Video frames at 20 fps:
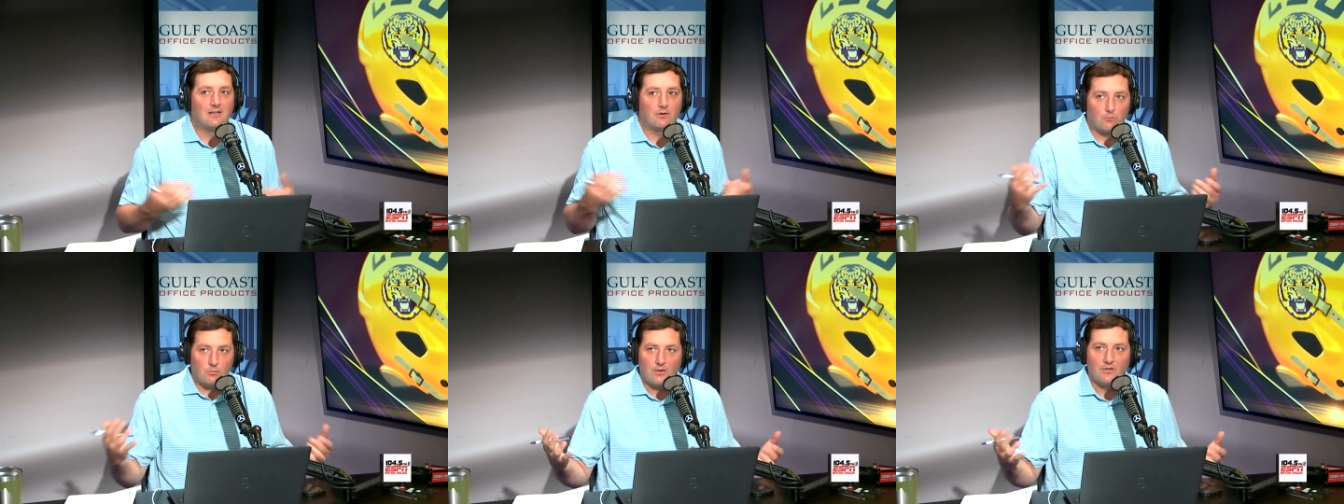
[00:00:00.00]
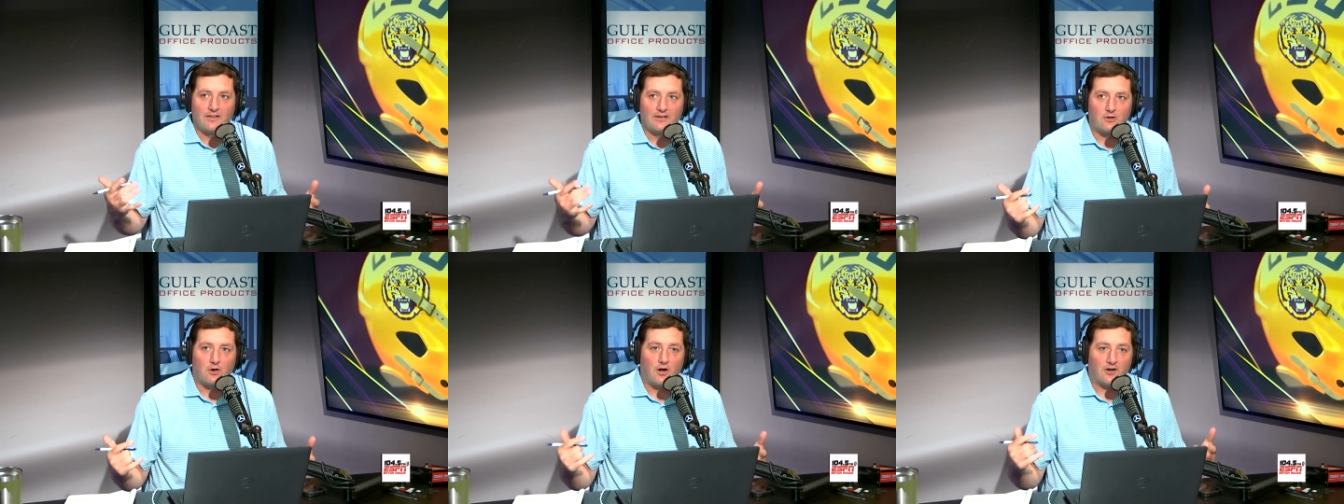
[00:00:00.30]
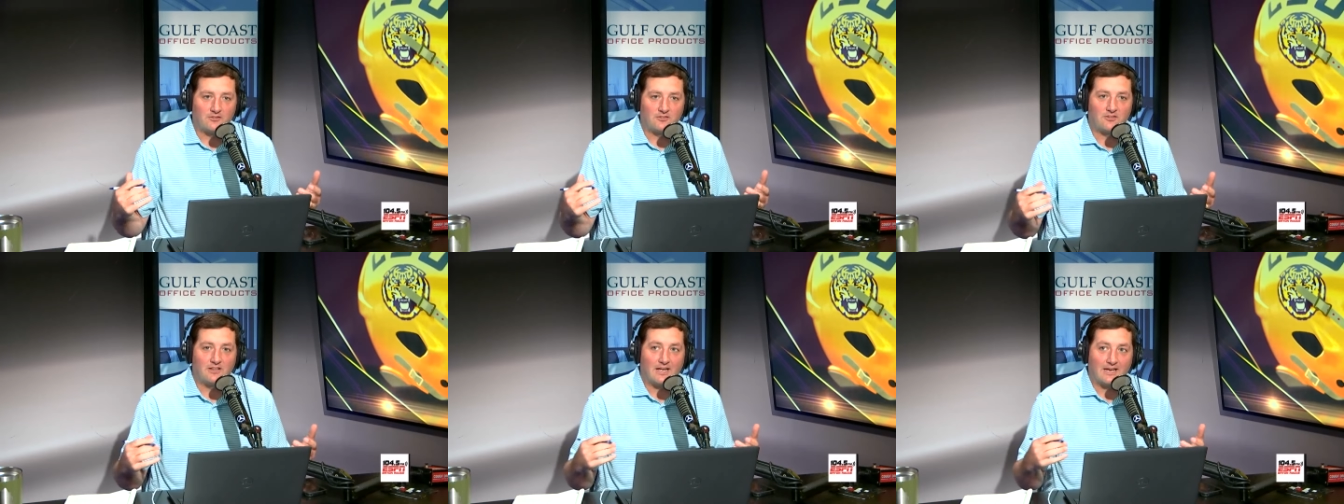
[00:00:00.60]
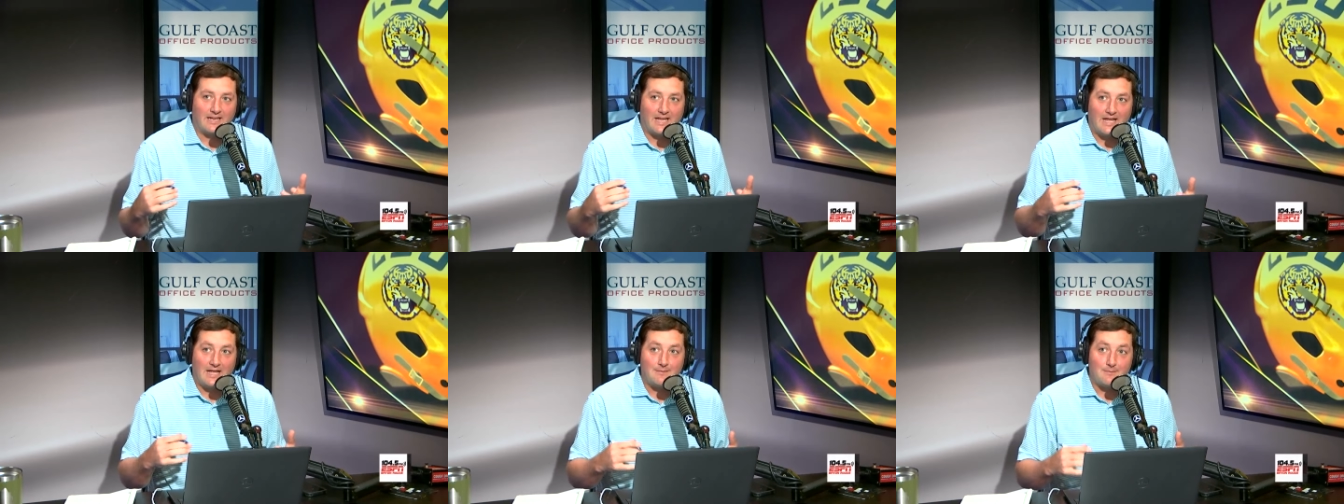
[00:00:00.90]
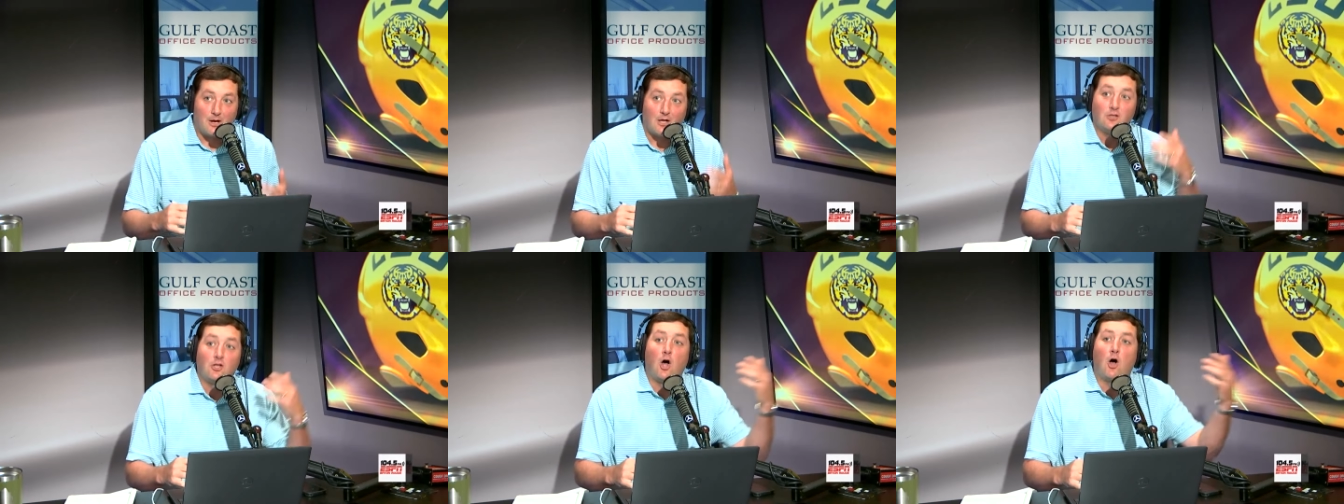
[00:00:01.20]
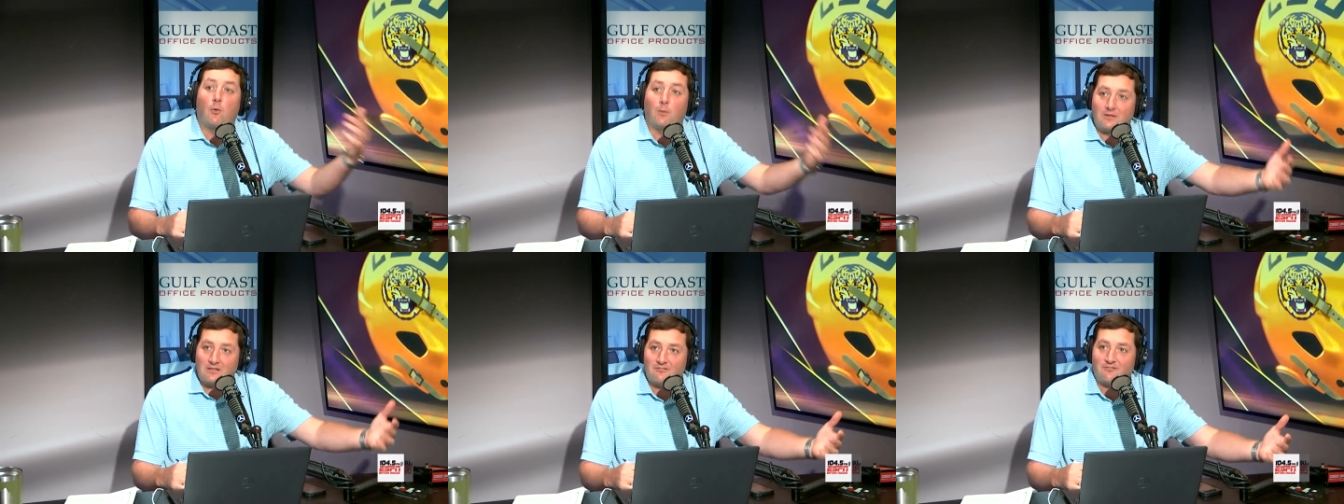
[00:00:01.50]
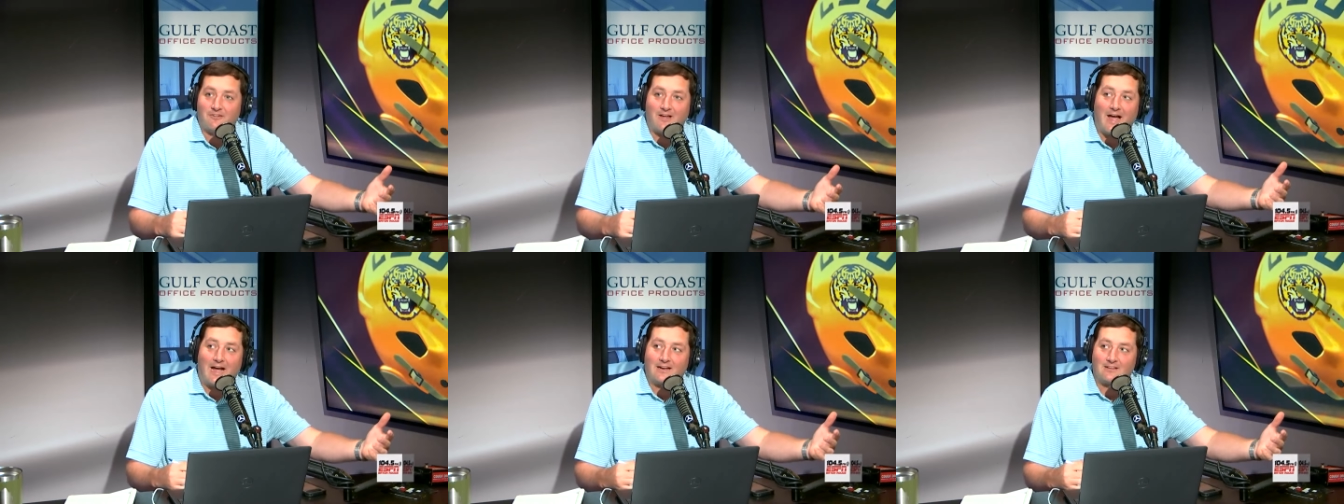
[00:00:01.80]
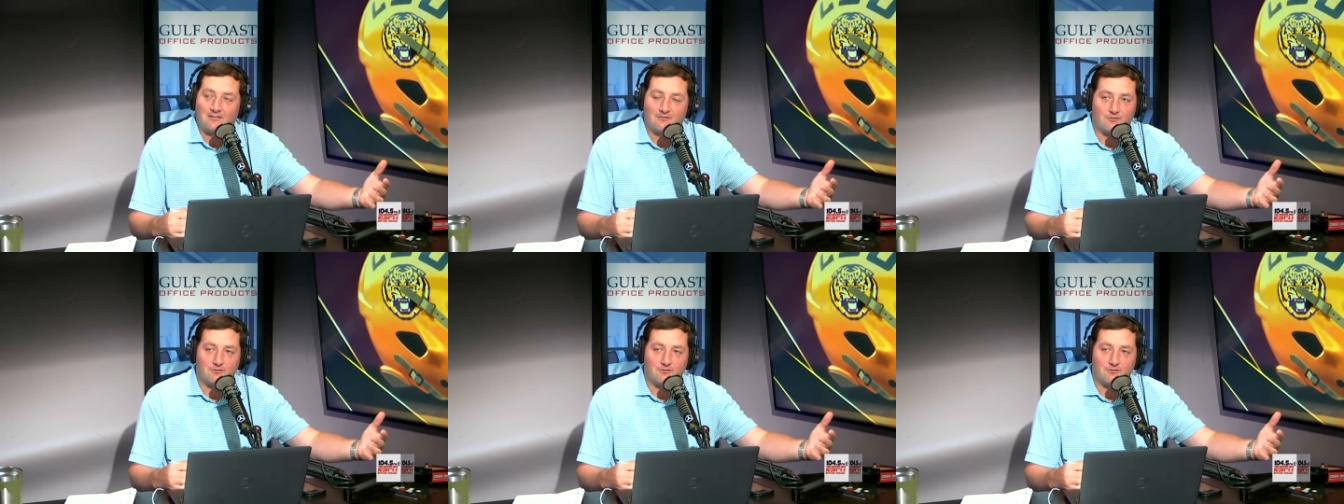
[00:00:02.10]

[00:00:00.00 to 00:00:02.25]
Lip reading: that really cost you that game, along with the fact